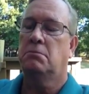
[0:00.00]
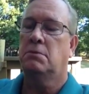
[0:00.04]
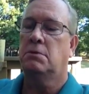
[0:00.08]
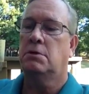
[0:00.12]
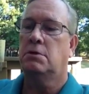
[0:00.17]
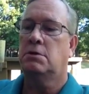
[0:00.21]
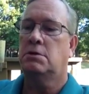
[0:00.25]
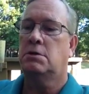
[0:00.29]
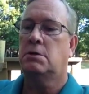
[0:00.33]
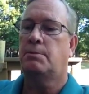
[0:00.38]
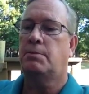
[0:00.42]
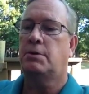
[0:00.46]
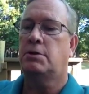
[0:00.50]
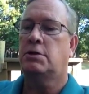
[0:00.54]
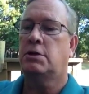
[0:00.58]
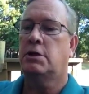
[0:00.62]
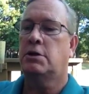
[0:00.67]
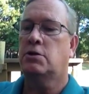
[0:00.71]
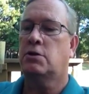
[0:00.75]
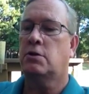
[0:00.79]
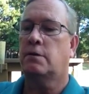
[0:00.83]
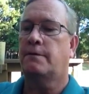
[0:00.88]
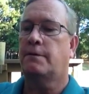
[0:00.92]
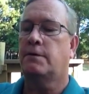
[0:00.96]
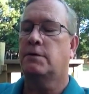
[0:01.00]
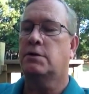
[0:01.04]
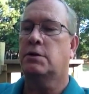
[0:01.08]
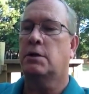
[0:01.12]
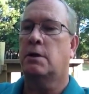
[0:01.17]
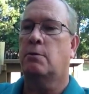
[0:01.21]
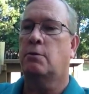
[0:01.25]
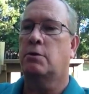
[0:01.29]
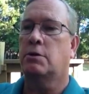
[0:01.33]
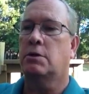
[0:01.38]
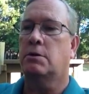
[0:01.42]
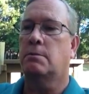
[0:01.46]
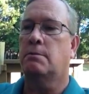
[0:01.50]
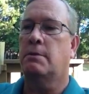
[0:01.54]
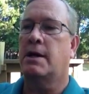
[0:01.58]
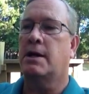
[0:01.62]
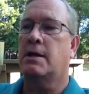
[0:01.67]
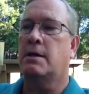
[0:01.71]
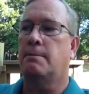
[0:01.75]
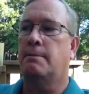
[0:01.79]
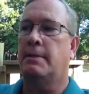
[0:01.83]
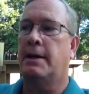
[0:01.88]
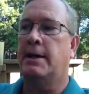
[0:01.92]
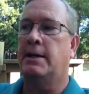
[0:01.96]
there's the potential for someone to
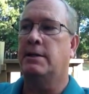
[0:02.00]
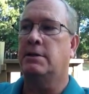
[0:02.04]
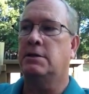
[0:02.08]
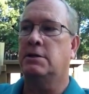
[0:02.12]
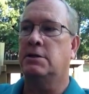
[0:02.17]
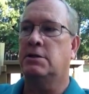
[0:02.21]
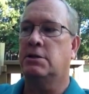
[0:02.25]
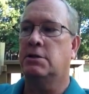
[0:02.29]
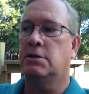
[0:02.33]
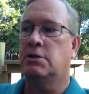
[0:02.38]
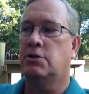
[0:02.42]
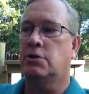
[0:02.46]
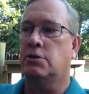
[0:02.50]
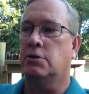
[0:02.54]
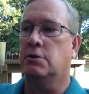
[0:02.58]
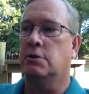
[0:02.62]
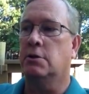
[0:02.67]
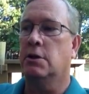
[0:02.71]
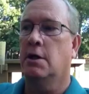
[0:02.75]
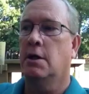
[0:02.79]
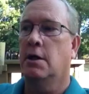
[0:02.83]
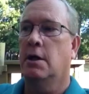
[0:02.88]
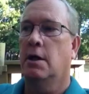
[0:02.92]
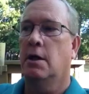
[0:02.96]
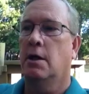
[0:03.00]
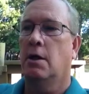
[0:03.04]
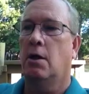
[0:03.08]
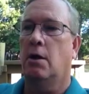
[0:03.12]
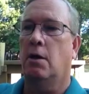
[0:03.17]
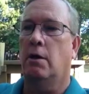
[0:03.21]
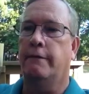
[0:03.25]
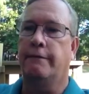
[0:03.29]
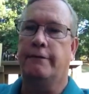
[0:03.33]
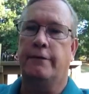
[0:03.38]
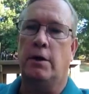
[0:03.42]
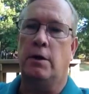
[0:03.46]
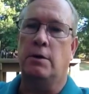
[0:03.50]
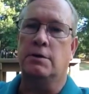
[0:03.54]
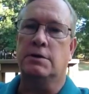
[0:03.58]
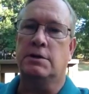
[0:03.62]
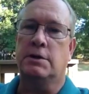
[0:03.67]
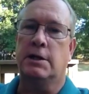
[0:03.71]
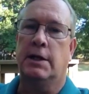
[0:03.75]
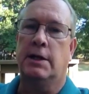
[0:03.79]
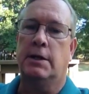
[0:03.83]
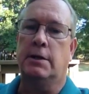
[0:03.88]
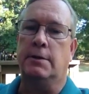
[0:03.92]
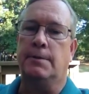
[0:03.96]
make a bad decision on false
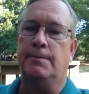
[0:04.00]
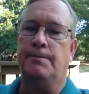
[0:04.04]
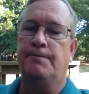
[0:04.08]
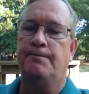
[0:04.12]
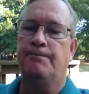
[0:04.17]
data.